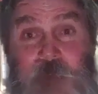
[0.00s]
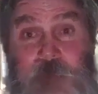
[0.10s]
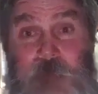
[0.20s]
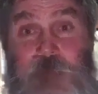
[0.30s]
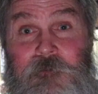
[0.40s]

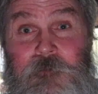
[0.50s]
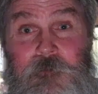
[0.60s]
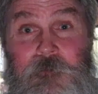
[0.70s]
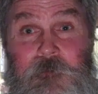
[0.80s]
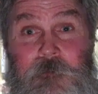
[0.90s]
is all
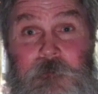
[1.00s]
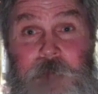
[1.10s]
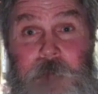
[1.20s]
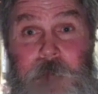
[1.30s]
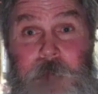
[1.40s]
of the
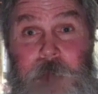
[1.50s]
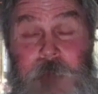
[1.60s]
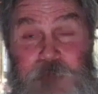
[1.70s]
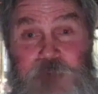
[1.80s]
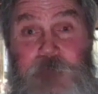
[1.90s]
people
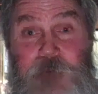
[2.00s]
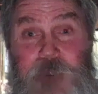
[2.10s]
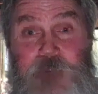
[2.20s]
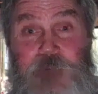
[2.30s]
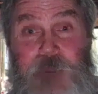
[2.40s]

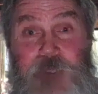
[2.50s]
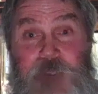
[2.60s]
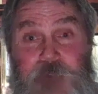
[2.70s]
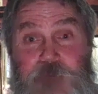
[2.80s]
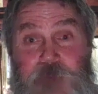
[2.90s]

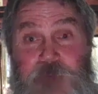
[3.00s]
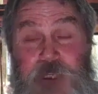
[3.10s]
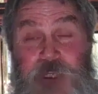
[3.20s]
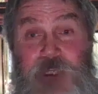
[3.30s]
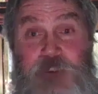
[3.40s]
assembled
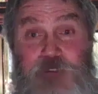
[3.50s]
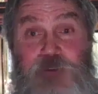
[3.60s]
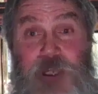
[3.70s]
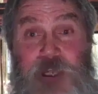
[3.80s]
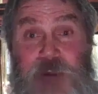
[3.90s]
as a man
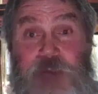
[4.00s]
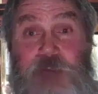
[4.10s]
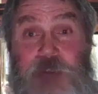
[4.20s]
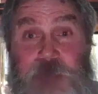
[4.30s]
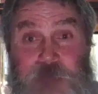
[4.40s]
Israel,
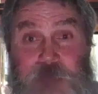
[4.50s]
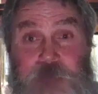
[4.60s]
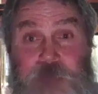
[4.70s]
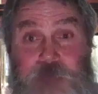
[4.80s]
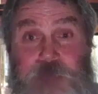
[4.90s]
unless you
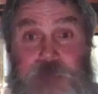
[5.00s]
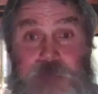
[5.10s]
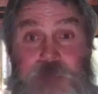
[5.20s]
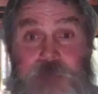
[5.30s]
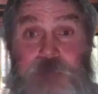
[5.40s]
got all
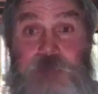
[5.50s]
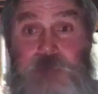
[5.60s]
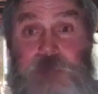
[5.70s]
of them.